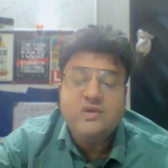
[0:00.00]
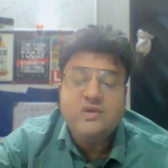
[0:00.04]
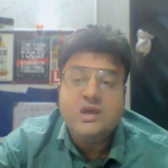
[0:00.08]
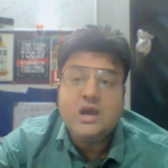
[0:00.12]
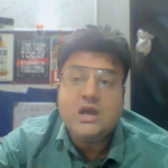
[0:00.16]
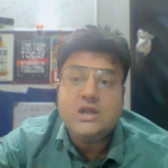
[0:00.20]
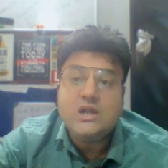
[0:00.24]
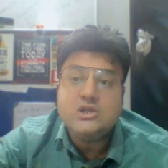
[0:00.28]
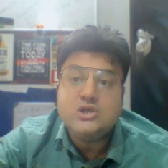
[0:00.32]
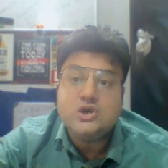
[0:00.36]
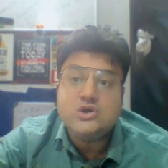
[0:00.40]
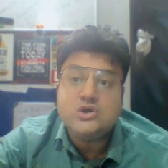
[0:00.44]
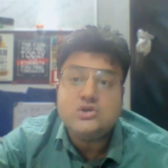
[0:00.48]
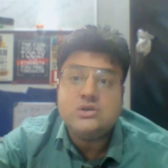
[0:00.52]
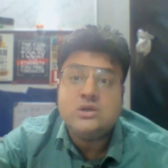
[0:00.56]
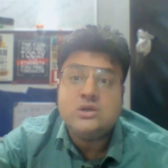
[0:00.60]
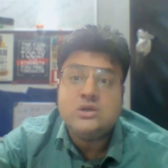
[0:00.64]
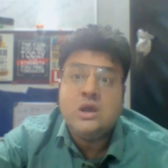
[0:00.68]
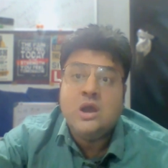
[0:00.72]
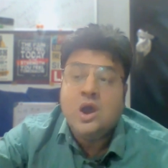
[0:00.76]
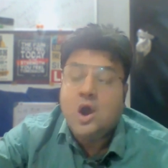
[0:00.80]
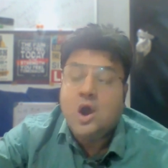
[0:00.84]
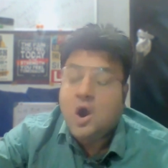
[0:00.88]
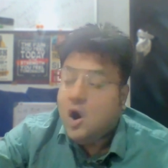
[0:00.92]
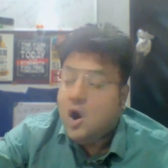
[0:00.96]
we are just
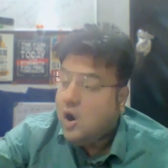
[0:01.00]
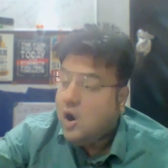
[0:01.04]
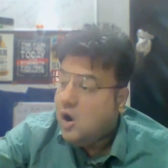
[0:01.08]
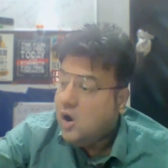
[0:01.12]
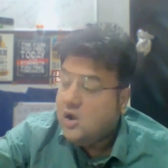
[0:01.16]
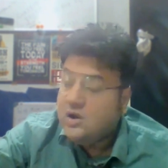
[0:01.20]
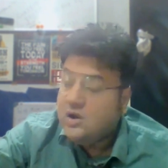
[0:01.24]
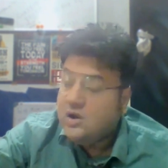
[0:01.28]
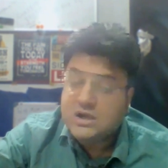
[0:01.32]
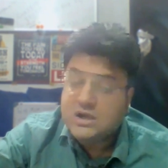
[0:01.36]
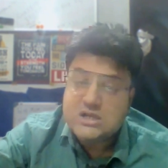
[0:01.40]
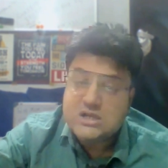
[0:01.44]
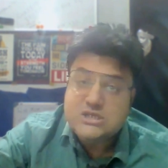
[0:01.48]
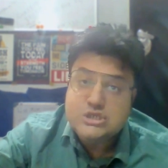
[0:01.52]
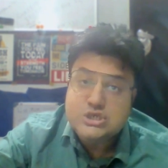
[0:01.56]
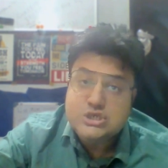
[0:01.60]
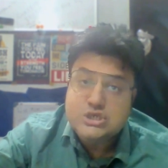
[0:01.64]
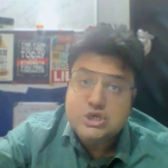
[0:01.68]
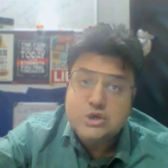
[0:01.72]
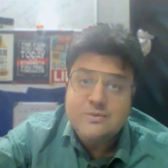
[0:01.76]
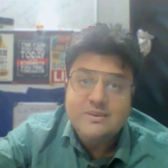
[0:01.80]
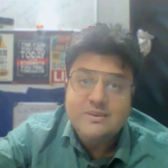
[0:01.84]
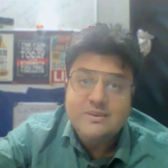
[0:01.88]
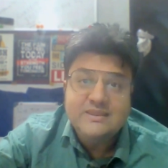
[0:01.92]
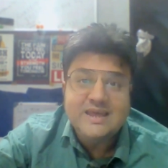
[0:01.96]
all
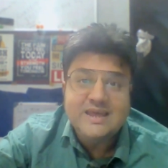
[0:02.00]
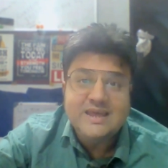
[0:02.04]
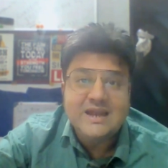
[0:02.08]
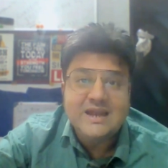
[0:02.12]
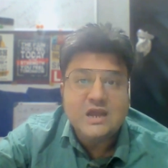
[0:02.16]
consuming